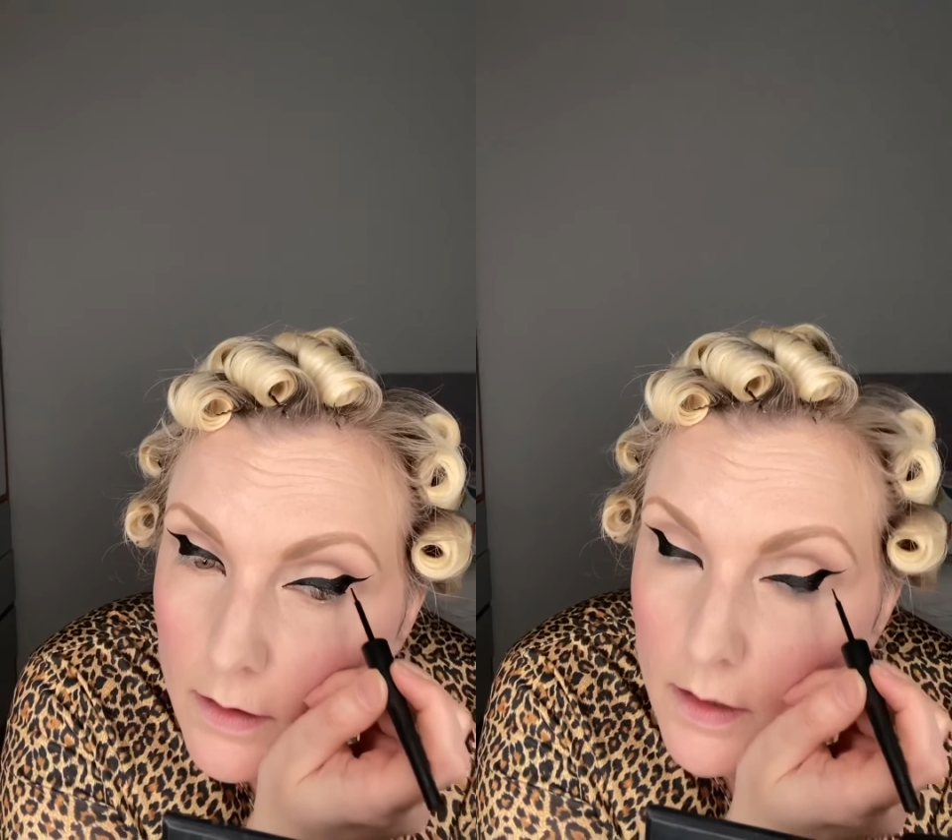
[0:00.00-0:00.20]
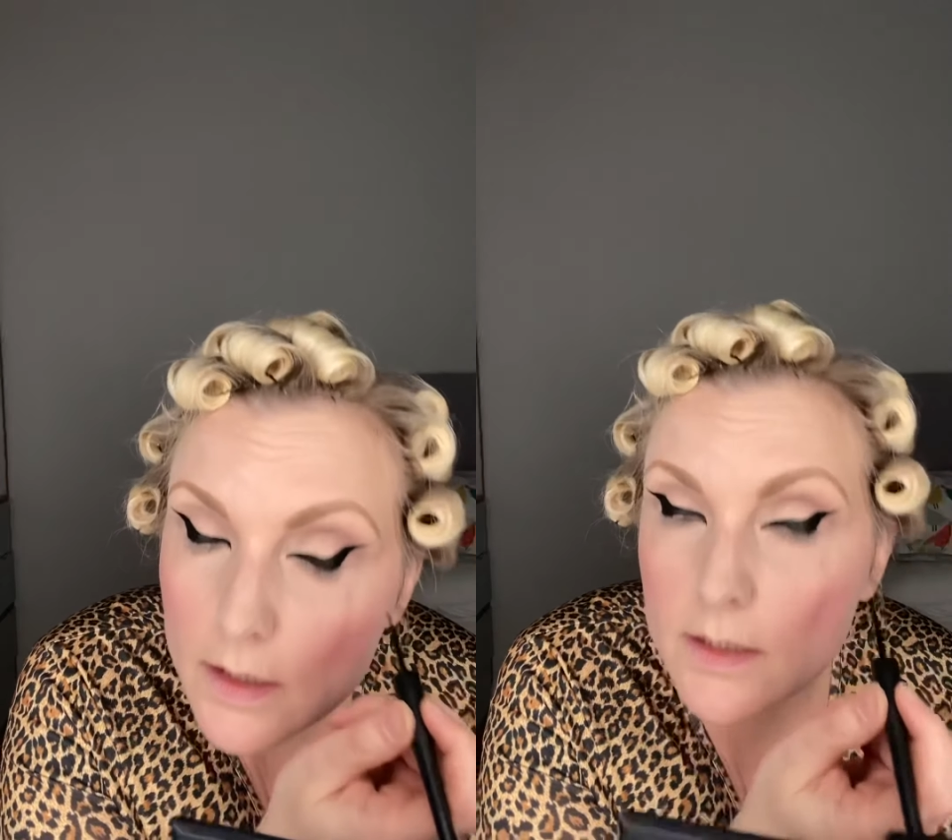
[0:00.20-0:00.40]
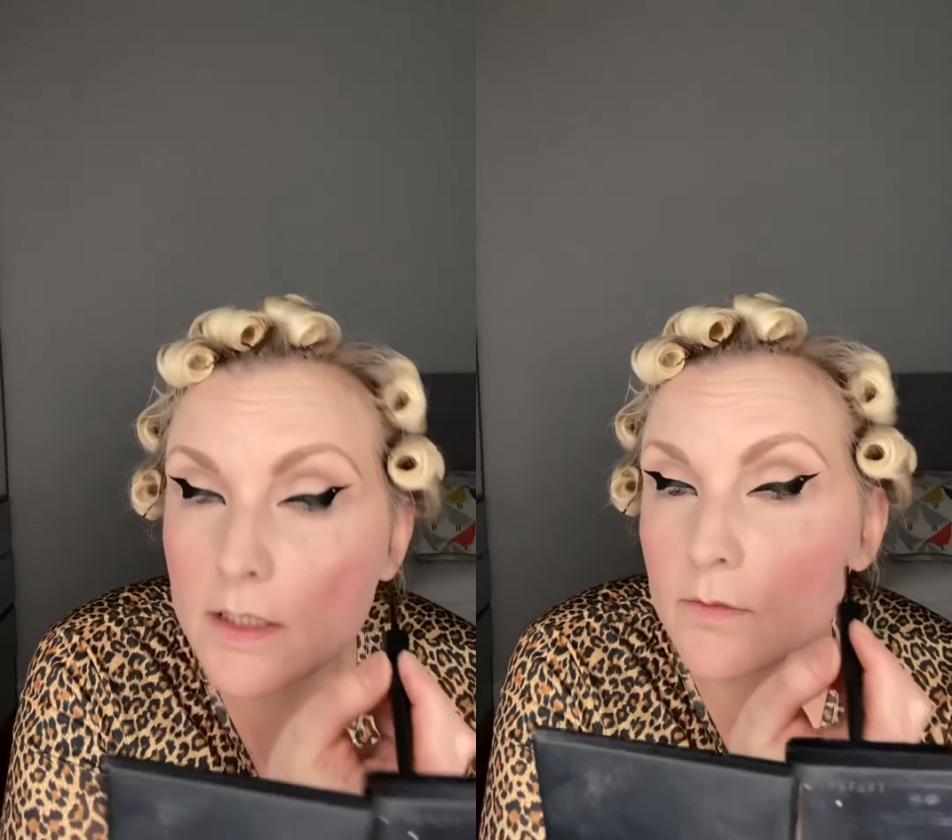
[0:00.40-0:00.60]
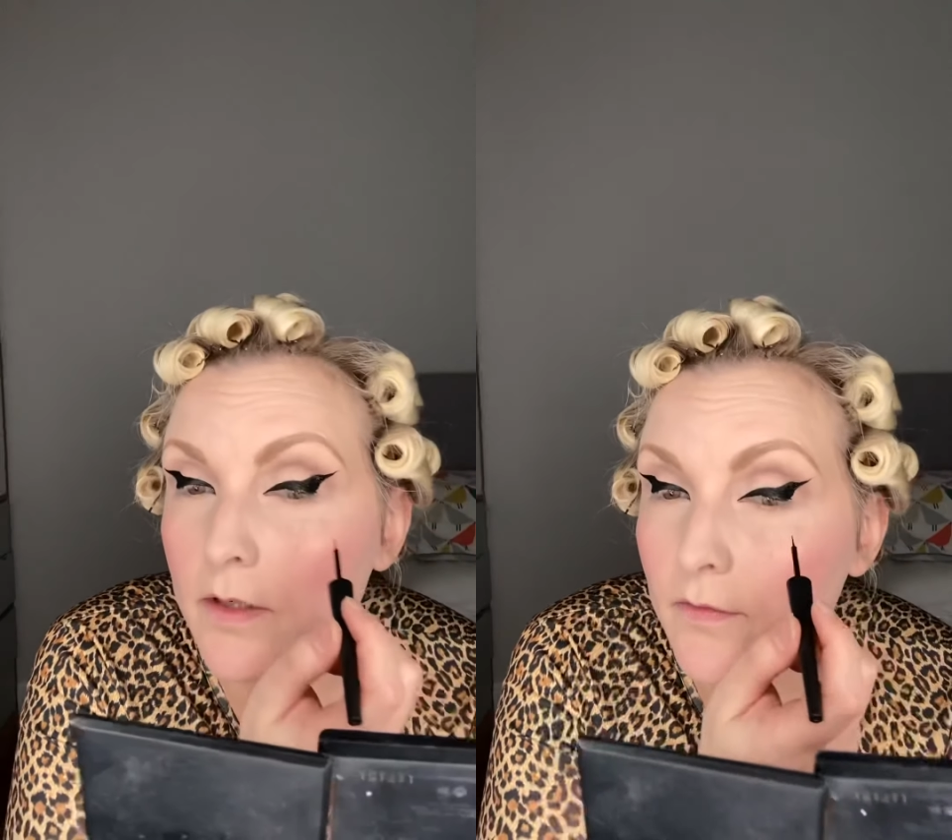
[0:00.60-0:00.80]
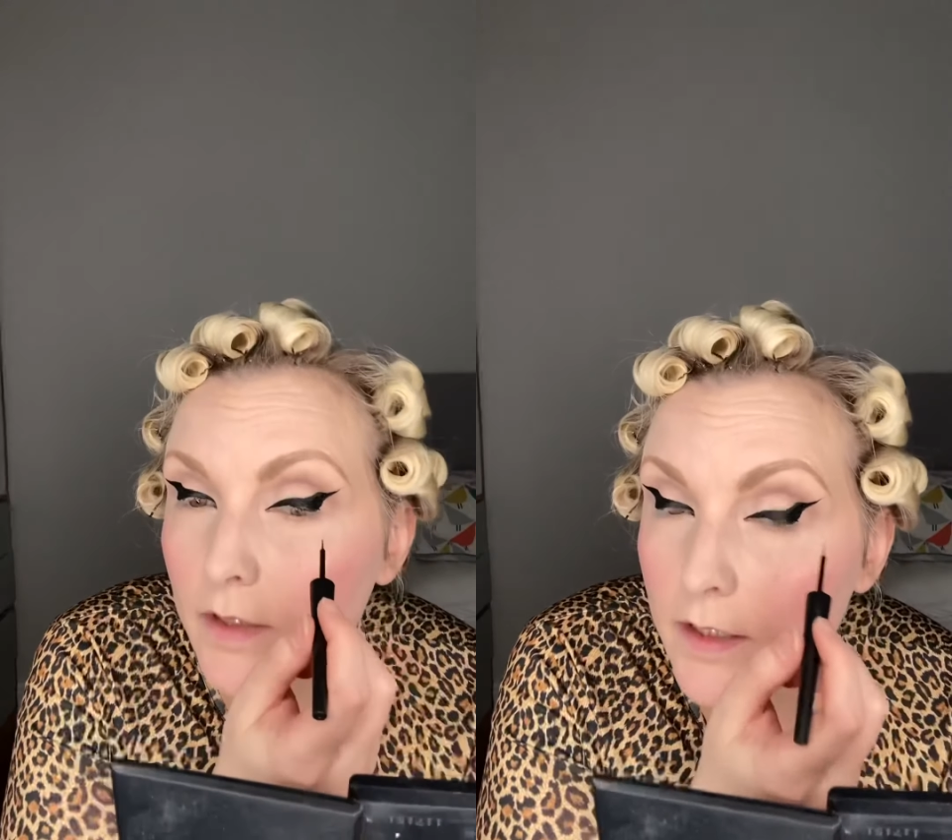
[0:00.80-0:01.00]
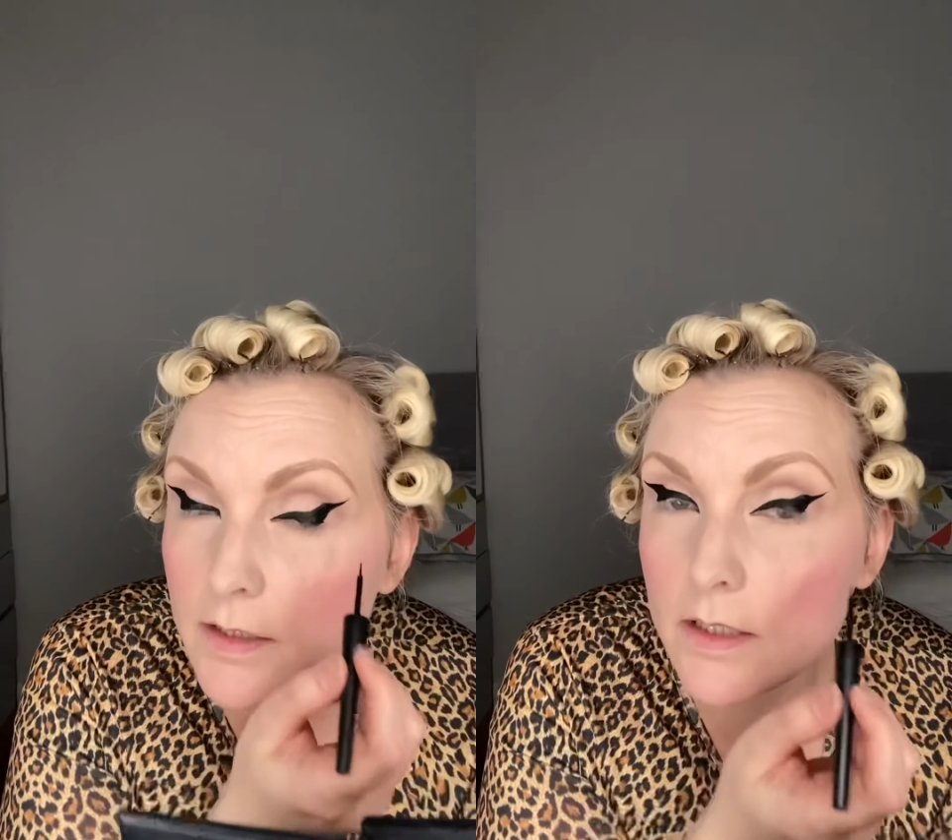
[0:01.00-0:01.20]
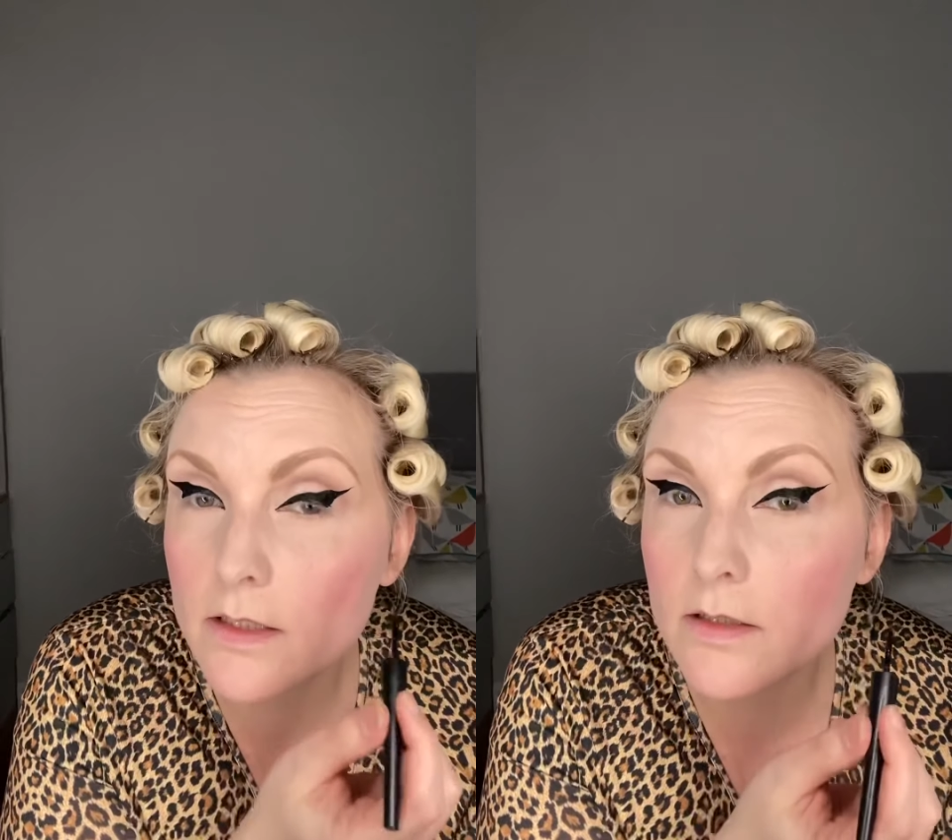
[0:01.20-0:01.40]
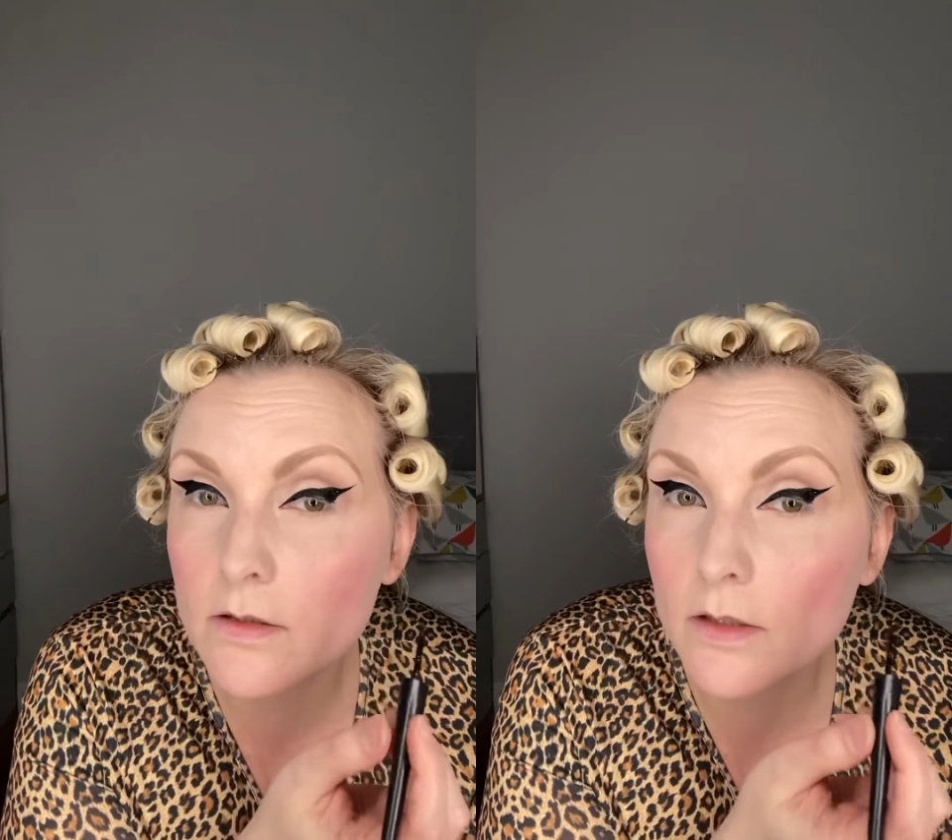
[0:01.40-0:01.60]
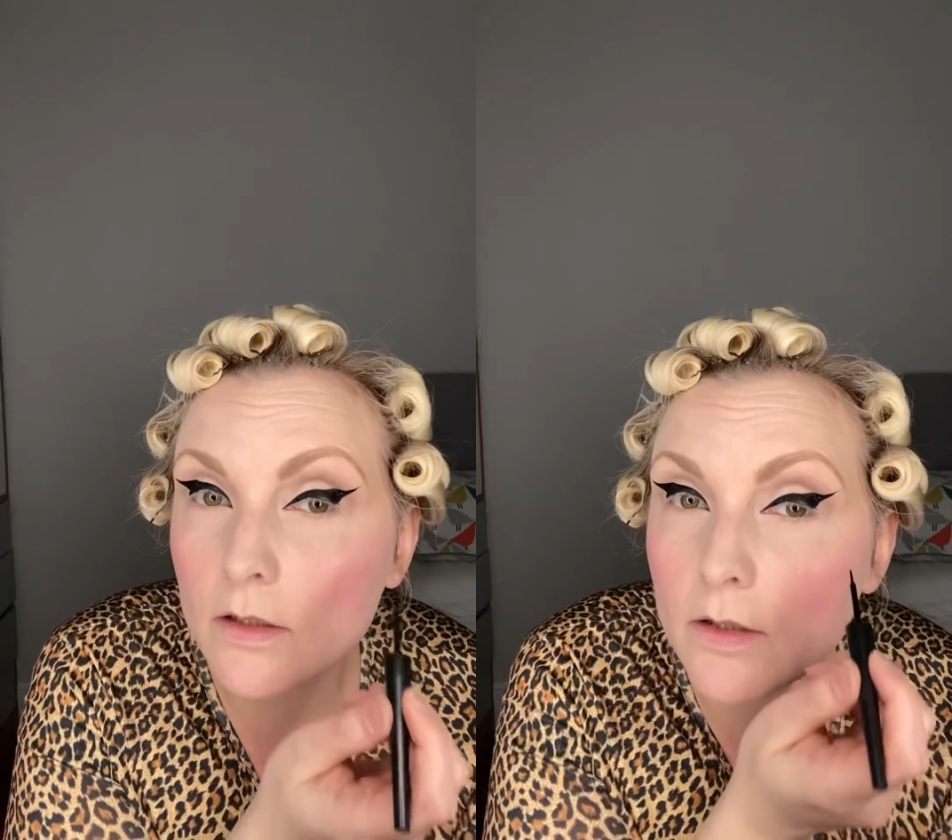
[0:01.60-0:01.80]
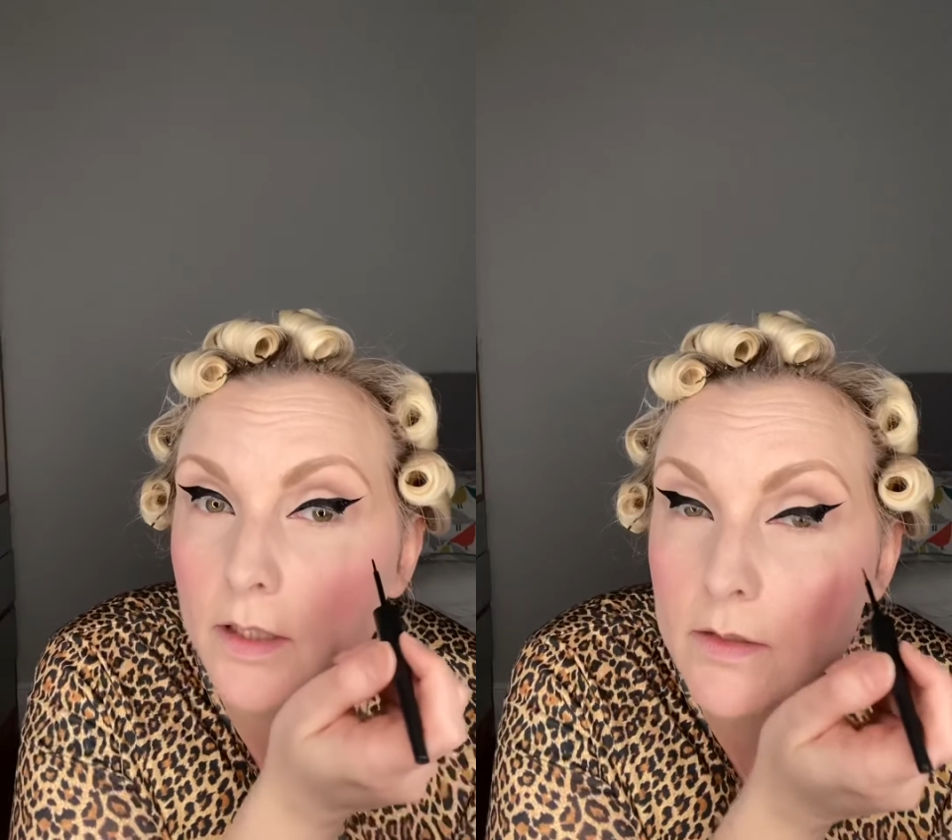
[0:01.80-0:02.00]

Because that's when I feel like it starts to look clunky,